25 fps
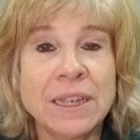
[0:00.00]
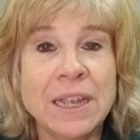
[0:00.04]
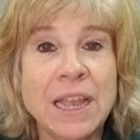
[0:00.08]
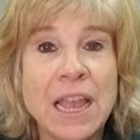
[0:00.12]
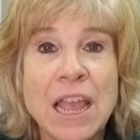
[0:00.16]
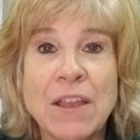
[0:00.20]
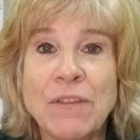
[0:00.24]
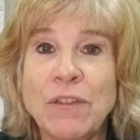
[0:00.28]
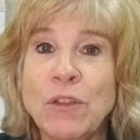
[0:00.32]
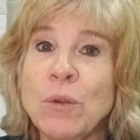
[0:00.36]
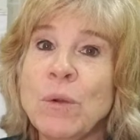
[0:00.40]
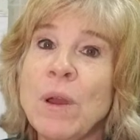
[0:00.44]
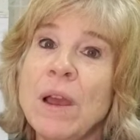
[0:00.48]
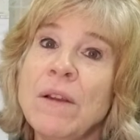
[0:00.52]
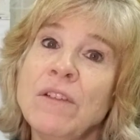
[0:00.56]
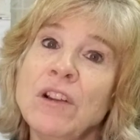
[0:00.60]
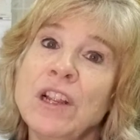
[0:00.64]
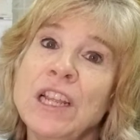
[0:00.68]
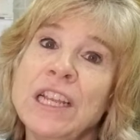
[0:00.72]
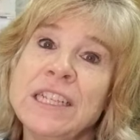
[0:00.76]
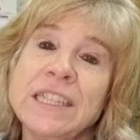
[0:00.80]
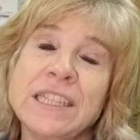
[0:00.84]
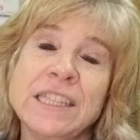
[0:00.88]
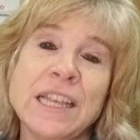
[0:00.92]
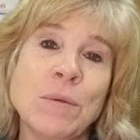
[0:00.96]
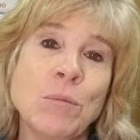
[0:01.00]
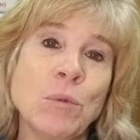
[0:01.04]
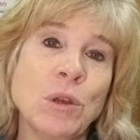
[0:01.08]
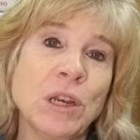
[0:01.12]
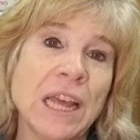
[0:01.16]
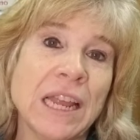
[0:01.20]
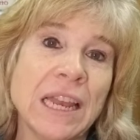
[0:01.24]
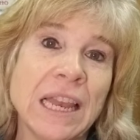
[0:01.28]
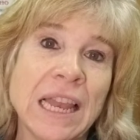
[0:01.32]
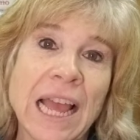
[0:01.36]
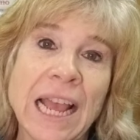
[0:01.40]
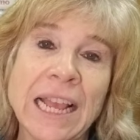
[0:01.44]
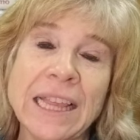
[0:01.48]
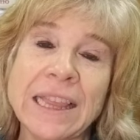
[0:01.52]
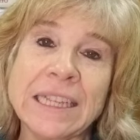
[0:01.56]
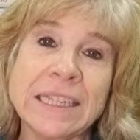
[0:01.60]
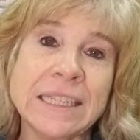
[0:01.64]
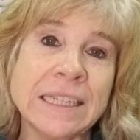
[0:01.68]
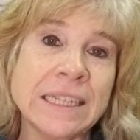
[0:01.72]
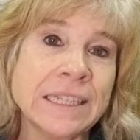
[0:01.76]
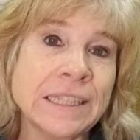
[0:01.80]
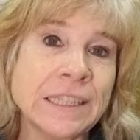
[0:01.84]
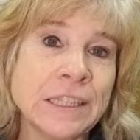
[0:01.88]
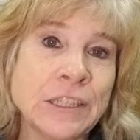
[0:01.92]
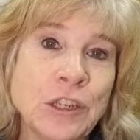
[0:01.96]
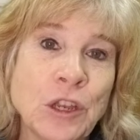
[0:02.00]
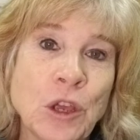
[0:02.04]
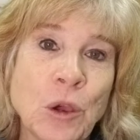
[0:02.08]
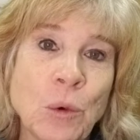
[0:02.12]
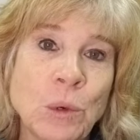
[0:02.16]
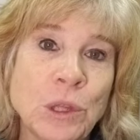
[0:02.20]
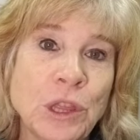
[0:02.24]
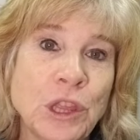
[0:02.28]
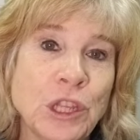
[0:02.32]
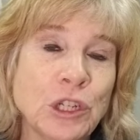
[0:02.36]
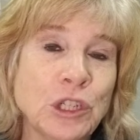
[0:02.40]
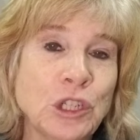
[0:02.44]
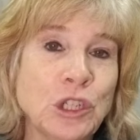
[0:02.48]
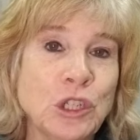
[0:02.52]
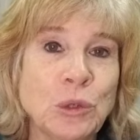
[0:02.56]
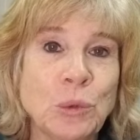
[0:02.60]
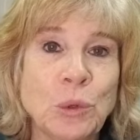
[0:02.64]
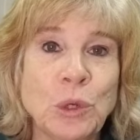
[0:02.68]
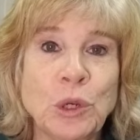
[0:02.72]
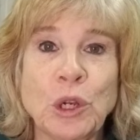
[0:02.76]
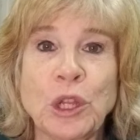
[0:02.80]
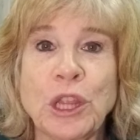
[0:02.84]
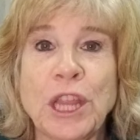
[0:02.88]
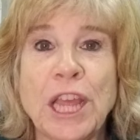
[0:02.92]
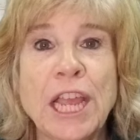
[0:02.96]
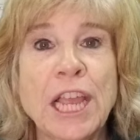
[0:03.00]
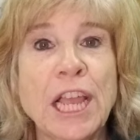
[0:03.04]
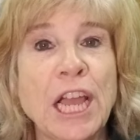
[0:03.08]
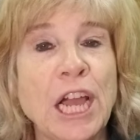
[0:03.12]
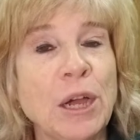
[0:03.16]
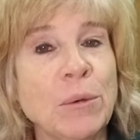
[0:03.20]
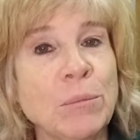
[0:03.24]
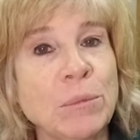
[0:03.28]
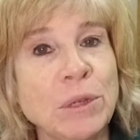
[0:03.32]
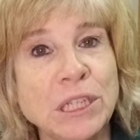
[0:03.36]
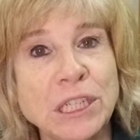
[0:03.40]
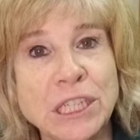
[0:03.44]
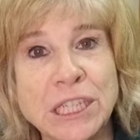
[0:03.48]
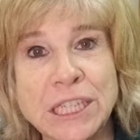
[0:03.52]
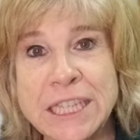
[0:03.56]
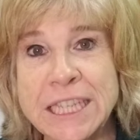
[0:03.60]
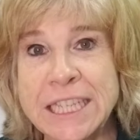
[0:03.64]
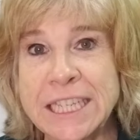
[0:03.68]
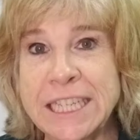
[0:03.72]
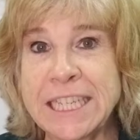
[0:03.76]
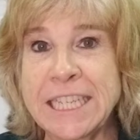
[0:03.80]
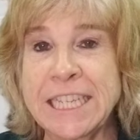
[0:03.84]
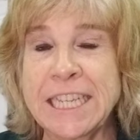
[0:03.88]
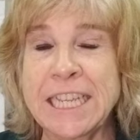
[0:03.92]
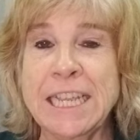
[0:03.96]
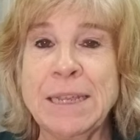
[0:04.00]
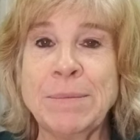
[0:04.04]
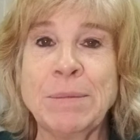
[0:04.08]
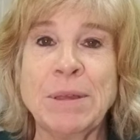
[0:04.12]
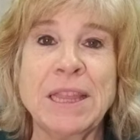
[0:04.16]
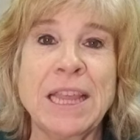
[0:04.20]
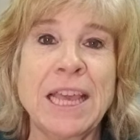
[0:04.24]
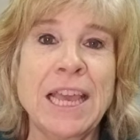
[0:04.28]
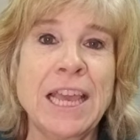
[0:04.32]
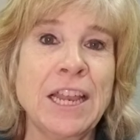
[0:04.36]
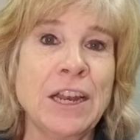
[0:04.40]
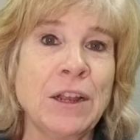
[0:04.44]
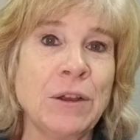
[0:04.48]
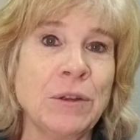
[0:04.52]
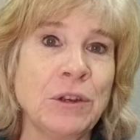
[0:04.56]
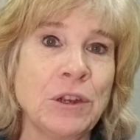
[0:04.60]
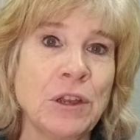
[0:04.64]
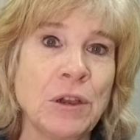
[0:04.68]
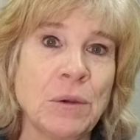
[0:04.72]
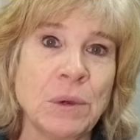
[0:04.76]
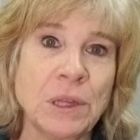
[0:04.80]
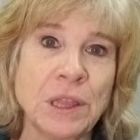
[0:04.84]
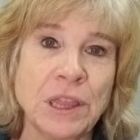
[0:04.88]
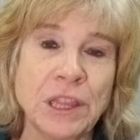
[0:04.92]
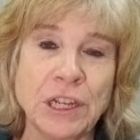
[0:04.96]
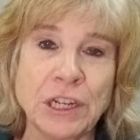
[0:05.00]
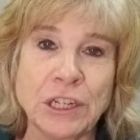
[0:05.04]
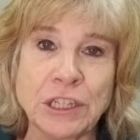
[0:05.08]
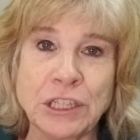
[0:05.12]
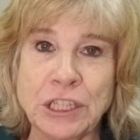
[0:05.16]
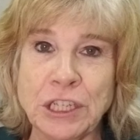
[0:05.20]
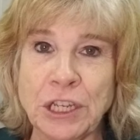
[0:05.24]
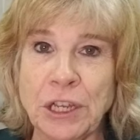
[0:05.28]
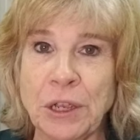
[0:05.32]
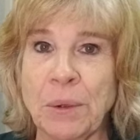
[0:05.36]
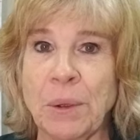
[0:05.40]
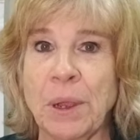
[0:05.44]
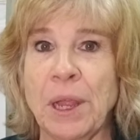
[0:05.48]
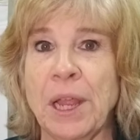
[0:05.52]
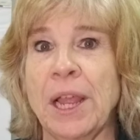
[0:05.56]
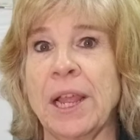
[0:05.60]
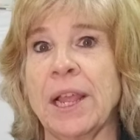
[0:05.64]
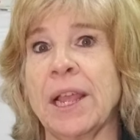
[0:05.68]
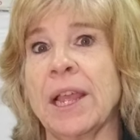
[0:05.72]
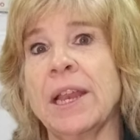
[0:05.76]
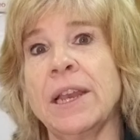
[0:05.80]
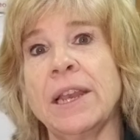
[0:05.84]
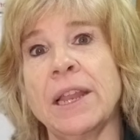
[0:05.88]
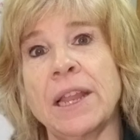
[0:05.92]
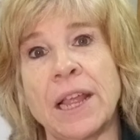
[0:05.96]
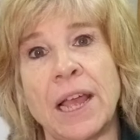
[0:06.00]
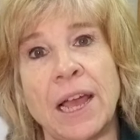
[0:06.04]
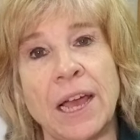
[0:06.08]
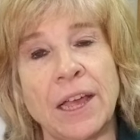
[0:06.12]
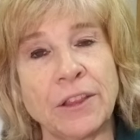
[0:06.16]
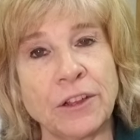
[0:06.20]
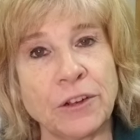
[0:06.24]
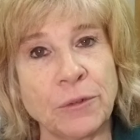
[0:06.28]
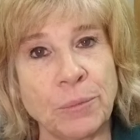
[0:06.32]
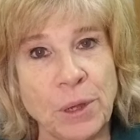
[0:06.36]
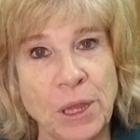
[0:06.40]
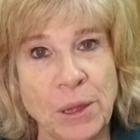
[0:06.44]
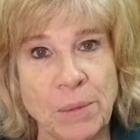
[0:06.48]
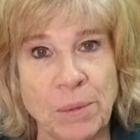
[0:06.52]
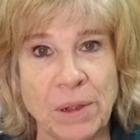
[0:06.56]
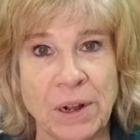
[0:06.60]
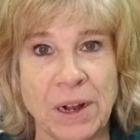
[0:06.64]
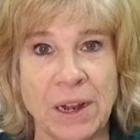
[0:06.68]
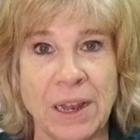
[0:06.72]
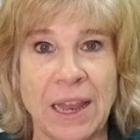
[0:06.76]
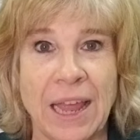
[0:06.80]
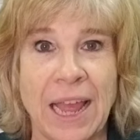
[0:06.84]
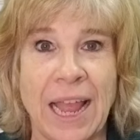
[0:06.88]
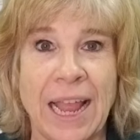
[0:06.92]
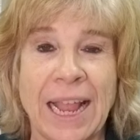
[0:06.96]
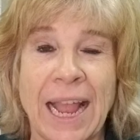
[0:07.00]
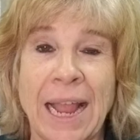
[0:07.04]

If you ever get someone online that doesn't know what they're doing, or they come into the team and they don't know what they're doing, and the other people are like,